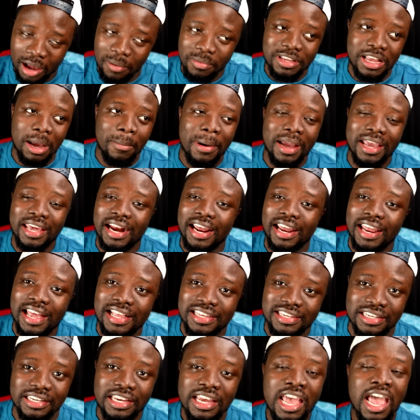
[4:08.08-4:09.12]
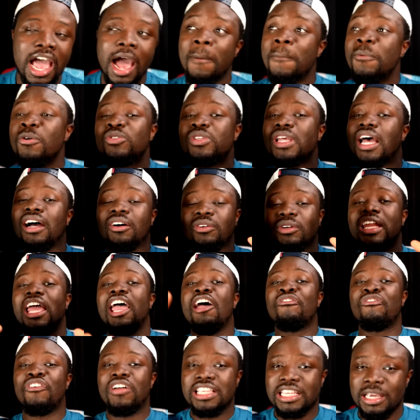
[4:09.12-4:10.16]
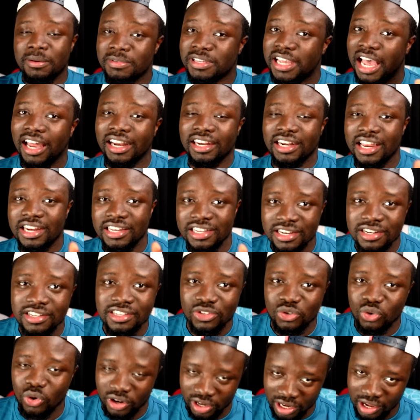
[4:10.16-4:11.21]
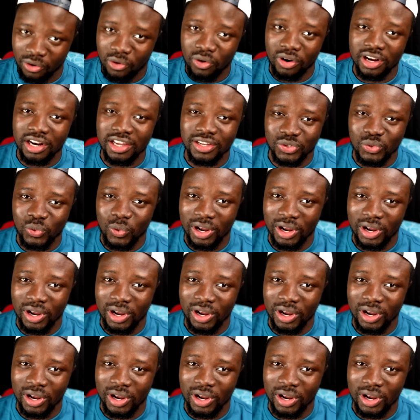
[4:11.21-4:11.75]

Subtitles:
coming up by Irayachi. Abuja, who there for James Gardner, the next